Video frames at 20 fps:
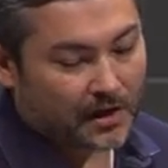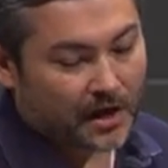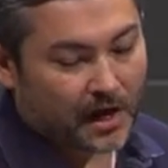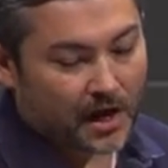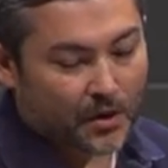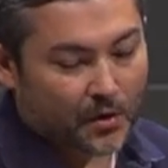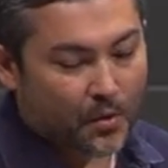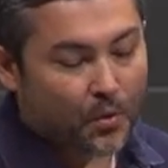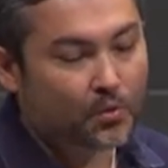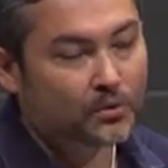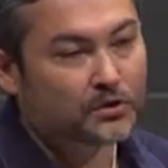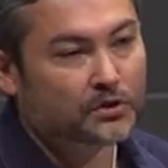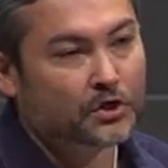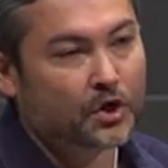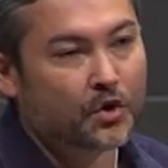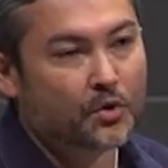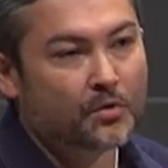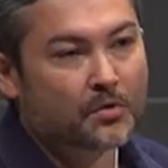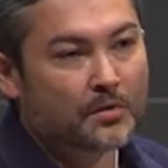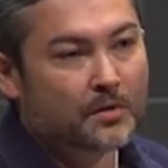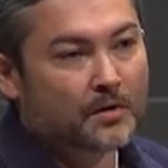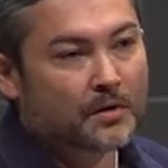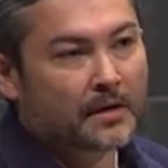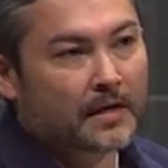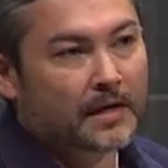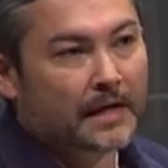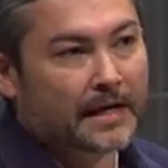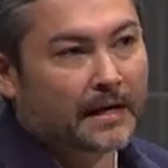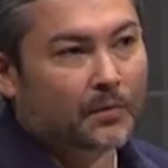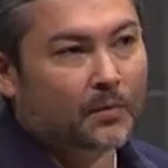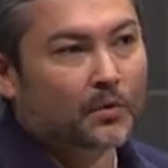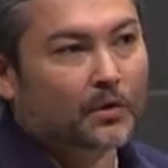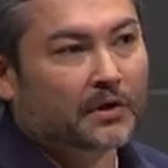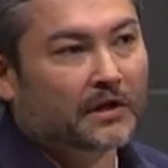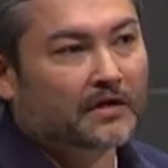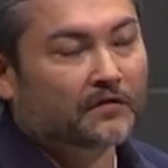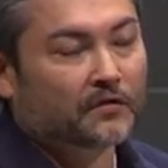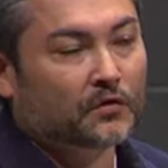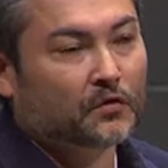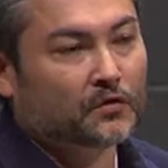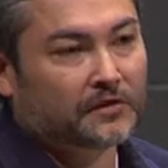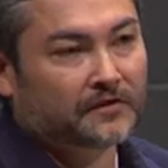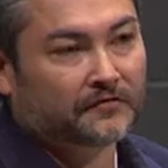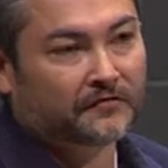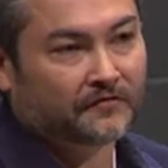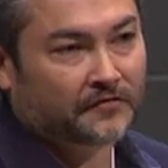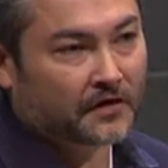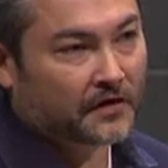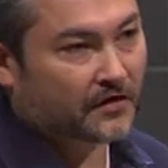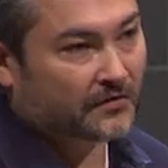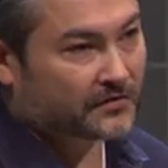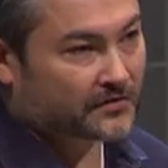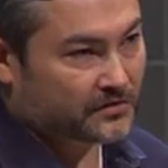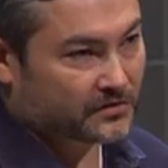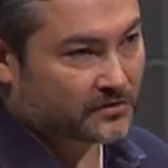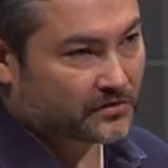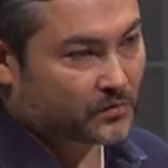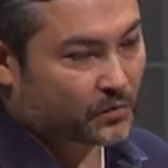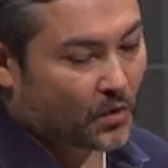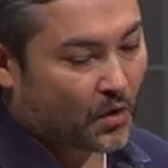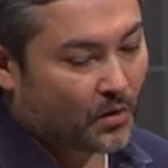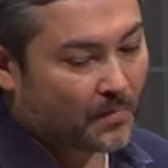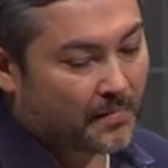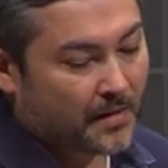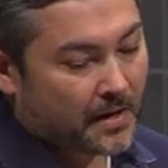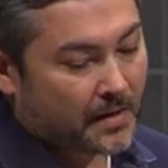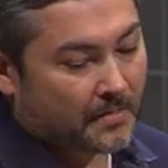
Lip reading: and also it will give you deference as well,